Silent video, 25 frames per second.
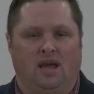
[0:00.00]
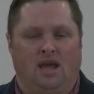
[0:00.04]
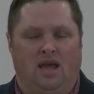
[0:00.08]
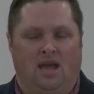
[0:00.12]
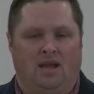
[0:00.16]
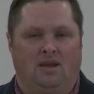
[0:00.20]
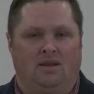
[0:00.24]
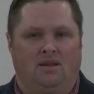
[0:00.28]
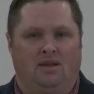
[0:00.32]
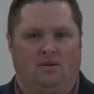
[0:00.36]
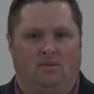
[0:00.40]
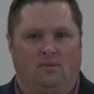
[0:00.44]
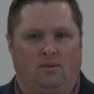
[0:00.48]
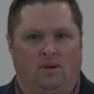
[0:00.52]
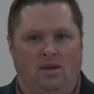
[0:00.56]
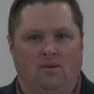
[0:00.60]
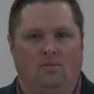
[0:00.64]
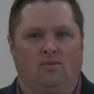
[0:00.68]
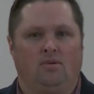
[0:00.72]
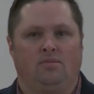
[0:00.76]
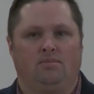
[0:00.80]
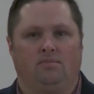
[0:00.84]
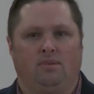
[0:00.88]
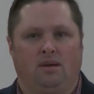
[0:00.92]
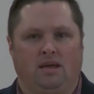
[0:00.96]
and that we
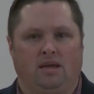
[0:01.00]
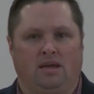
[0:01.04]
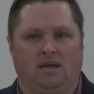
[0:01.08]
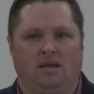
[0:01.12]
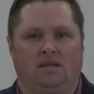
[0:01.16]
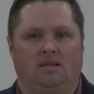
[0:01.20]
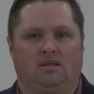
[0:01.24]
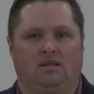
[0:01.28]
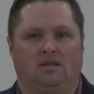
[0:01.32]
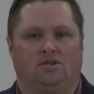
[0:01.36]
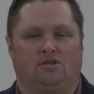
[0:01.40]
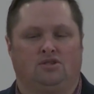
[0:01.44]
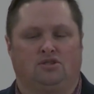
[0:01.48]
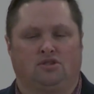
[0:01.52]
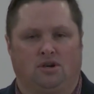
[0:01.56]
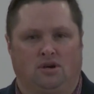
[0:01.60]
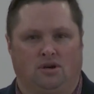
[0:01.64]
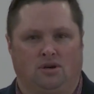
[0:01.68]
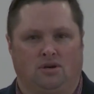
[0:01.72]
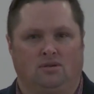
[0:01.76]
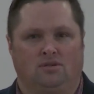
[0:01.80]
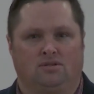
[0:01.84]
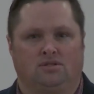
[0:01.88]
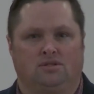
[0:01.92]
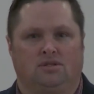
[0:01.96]
would be the
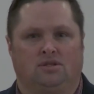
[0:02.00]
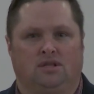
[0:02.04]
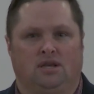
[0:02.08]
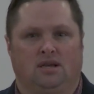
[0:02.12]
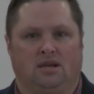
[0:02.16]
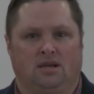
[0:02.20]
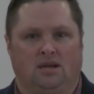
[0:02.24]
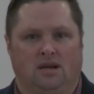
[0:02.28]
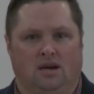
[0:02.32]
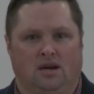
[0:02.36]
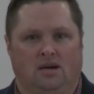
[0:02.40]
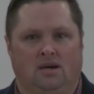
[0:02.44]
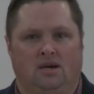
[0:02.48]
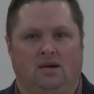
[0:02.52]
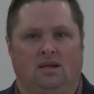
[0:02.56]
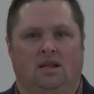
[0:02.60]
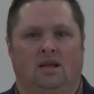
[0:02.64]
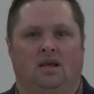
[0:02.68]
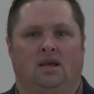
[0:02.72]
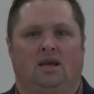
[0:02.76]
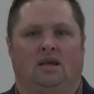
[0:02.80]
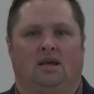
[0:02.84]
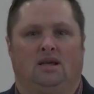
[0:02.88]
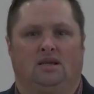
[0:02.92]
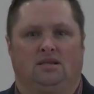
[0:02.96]
church that God
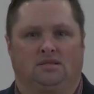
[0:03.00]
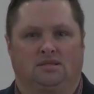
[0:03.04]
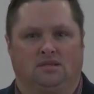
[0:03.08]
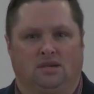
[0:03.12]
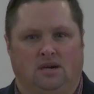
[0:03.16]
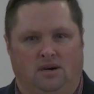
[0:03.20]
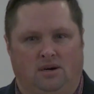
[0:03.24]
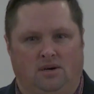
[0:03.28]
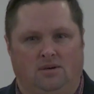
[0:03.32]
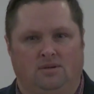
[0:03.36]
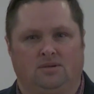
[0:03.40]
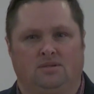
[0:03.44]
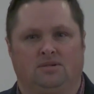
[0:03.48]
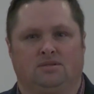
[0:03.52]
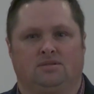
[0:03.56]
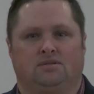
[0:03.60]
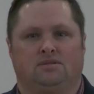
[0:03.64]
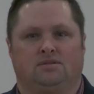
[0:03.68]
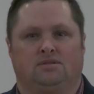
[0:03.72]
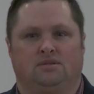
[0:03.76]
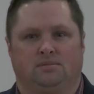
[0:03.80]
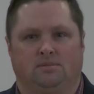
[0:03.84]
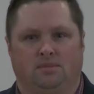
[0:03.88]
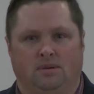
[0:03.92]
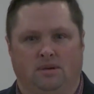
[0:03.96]
has called us
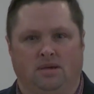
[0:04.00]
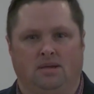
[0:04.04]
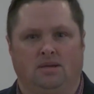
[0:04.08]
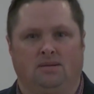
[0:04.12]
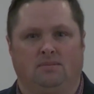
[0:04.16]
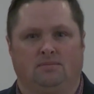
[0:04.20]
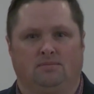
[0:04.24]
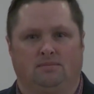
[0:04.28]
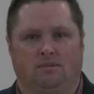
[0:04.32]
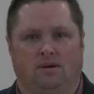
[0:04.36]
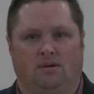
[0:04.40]
to be.